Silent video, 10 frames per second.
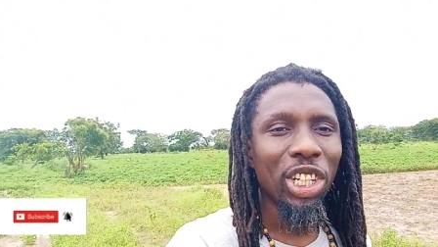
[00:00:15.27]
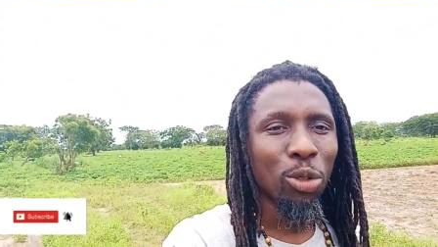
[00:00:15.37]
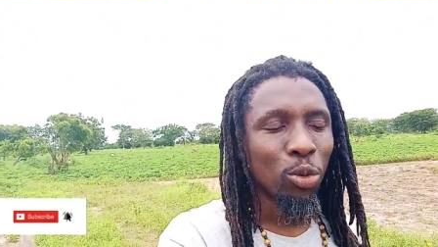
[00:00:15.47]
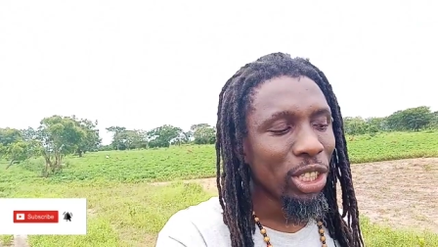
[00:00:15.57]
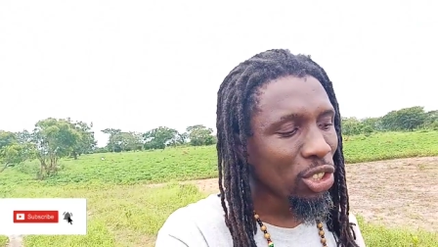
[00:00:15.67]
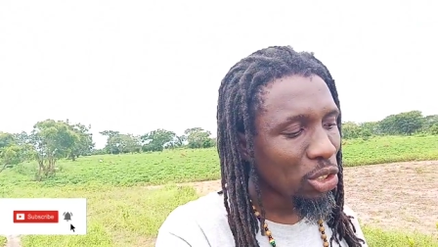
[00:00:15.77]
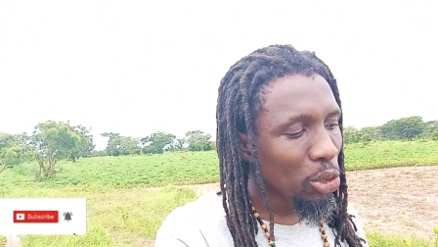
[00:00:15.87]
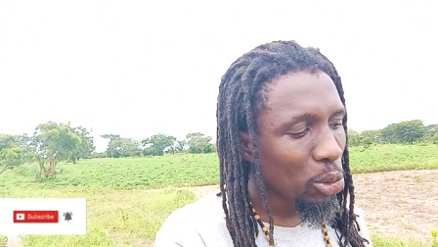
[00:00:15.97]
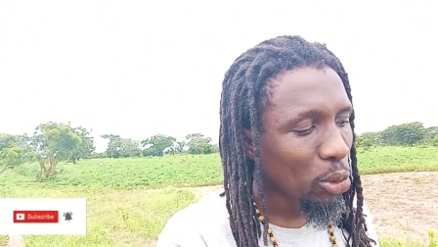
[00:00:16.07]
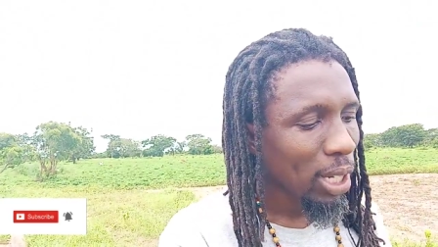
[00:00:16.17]
share with
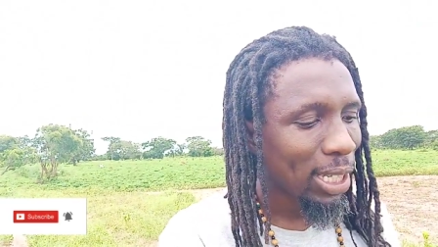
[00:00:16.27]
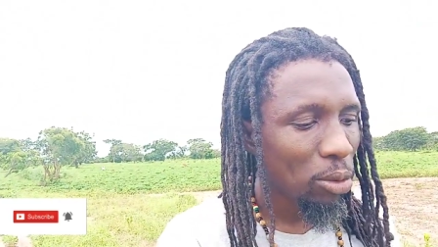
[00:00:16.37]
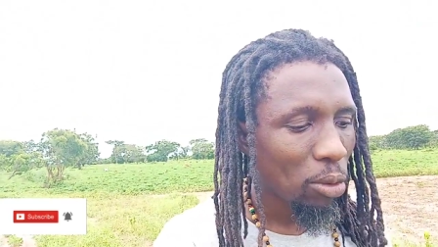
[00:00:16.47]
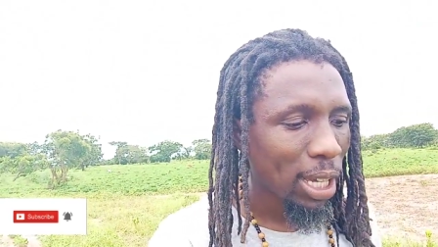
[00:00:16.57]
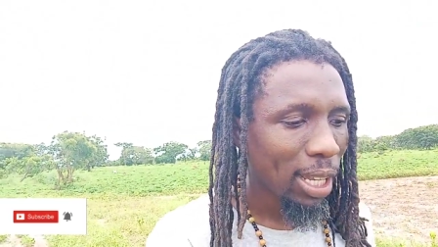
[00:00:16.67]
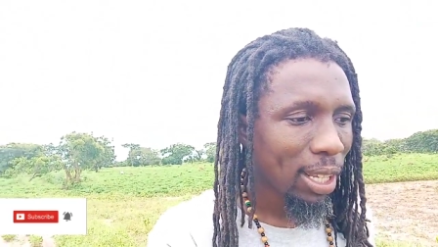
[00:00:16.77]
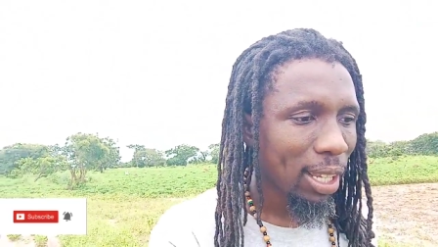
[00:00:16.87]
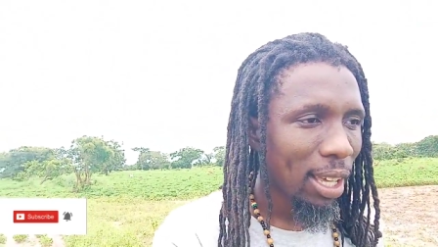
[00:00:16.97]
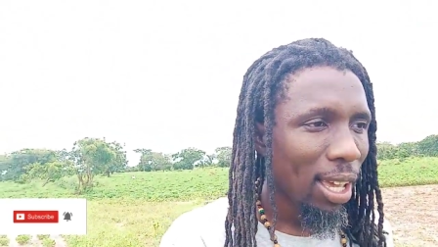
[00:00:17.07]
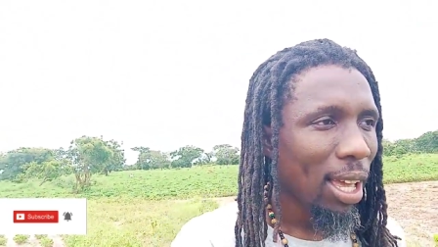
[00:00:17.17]
you as well
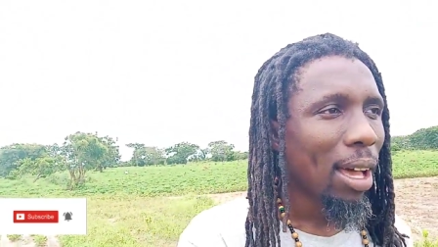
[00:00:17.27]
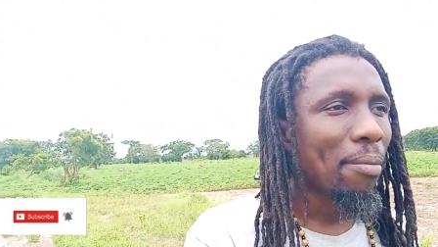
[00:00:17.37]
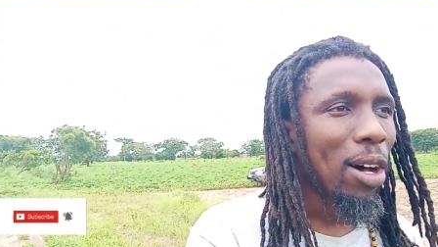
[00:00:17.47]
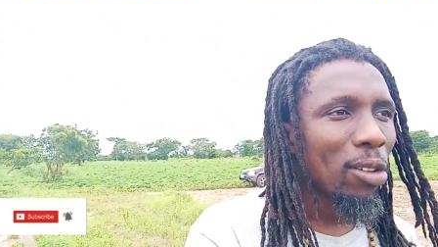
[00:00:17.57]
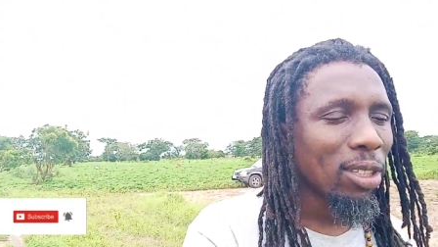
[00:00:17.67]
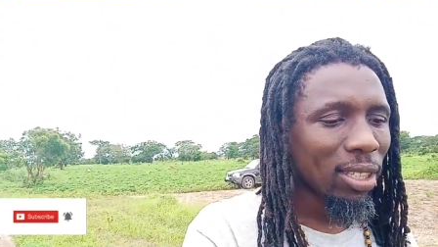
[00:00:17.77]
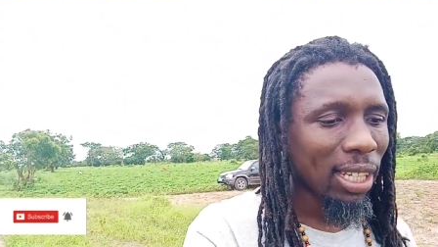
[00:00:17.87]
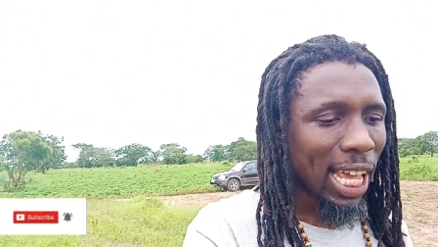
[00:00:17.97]
about